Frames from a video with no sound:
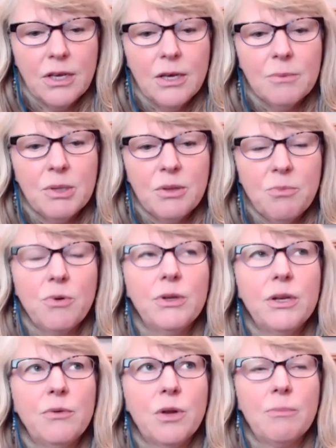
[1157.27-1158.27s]
But the point
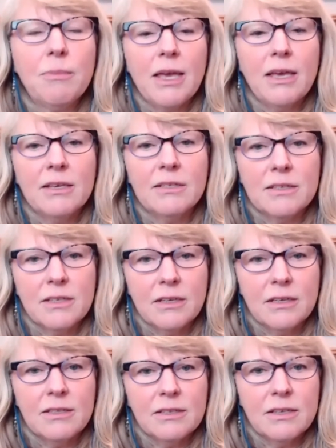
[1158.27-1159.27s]
I want to make is that
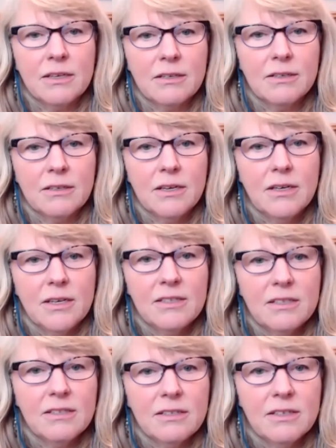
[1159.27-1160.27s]
it's a
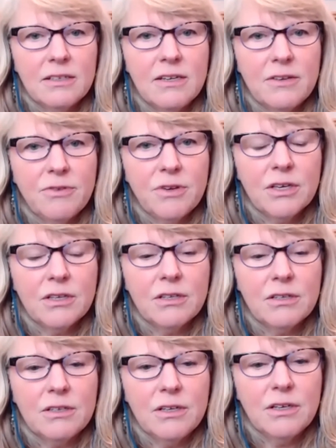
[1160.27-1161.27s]

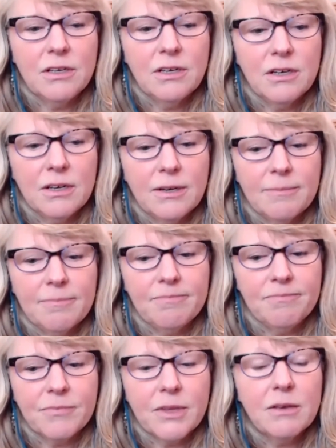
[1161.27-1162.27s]
significant
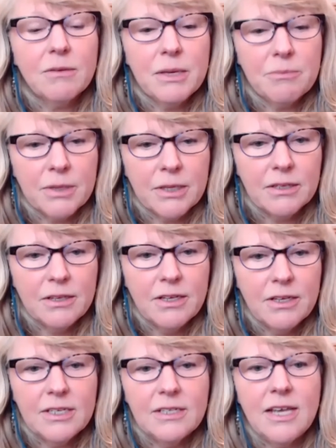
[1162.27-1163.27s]
commitment
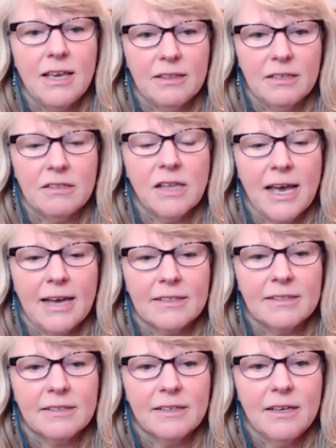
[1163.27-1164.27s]
to take the
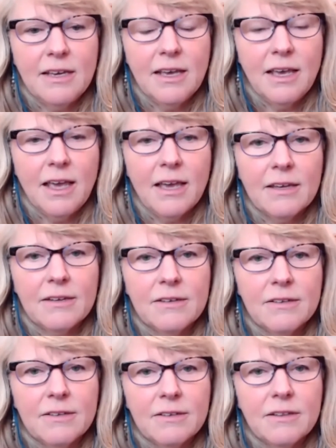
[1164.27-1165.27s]
class. And
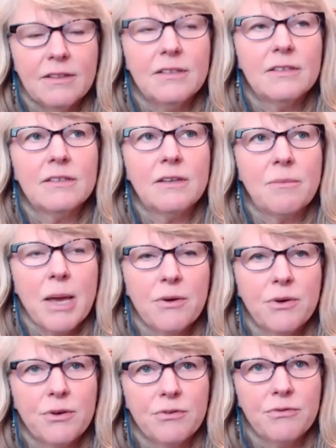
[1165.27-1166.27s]
this amount
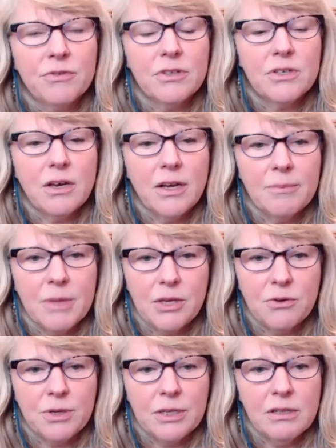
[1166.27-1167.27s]
of time that
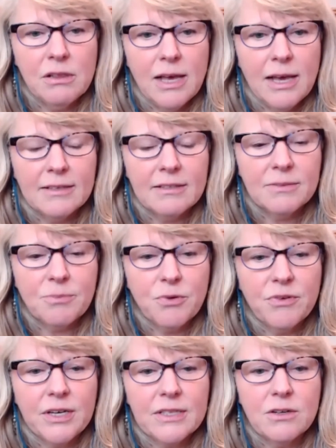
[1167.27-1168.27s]
you're in class
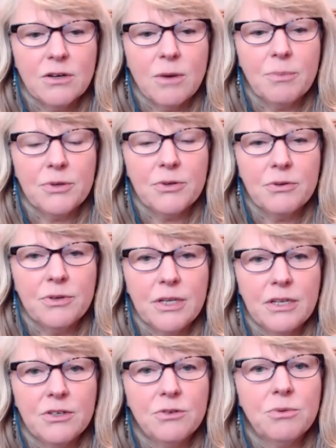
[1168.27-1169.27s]
provides an opportunity
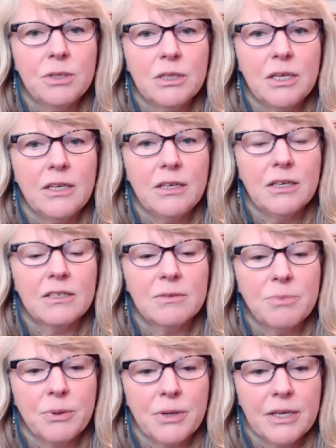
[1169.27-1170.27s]
to really
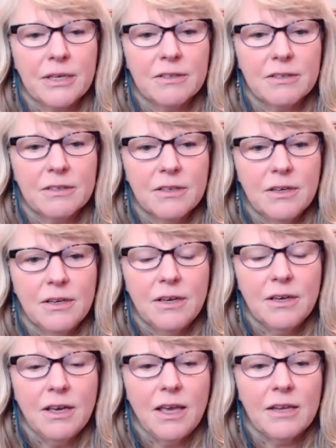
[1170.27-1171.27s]
experience
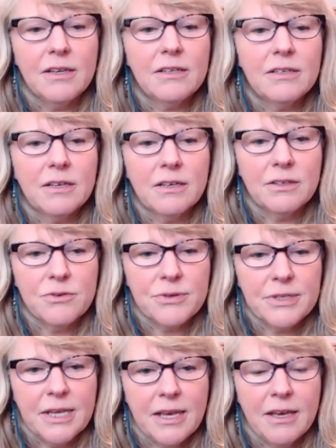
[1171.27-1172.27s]
and get to
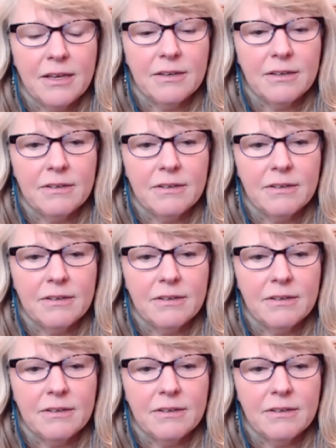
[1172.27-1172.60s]
understand